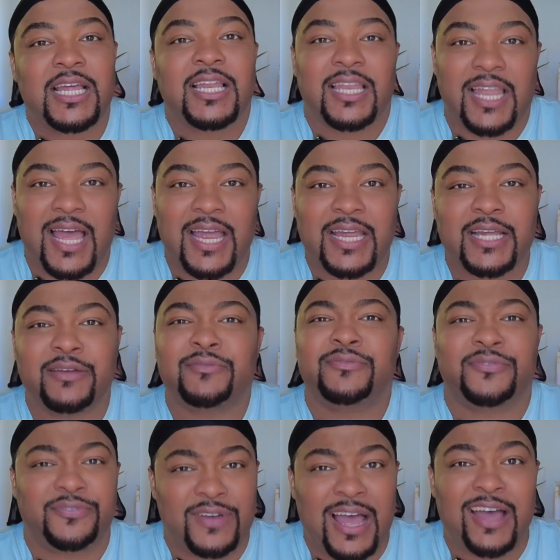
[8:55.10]
like
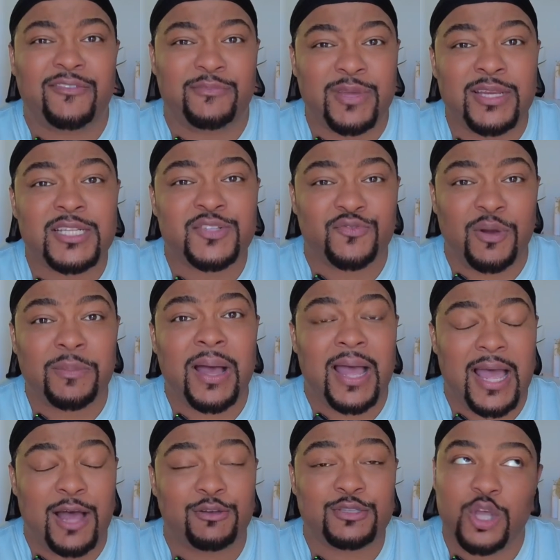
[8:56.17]
5 minutes from my
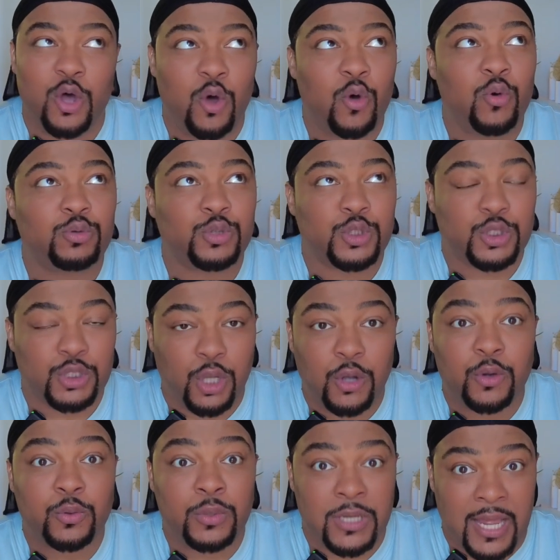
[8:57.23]
house. So
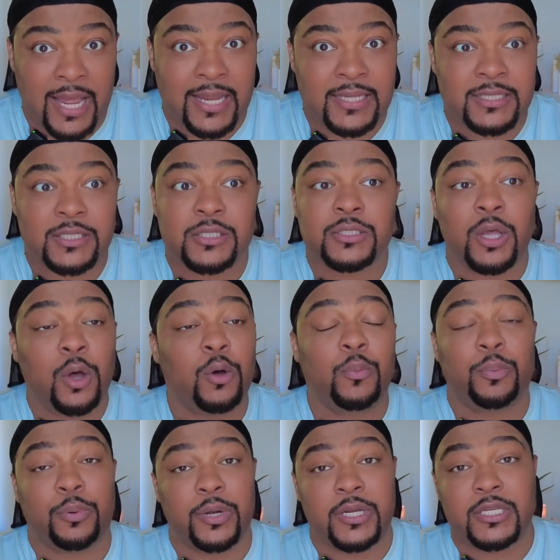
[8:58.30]
nice, so
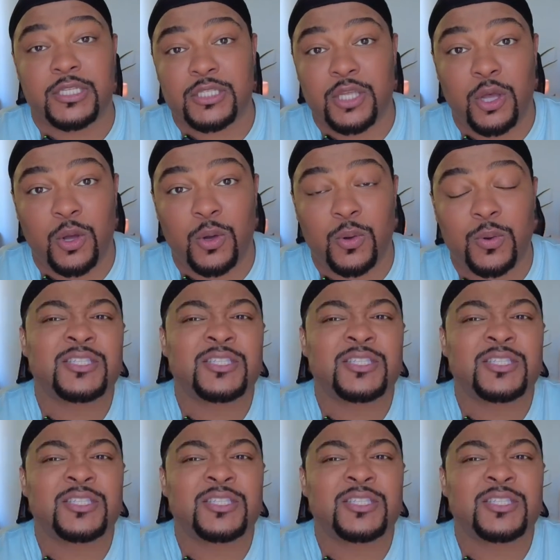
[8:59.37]
pretty, so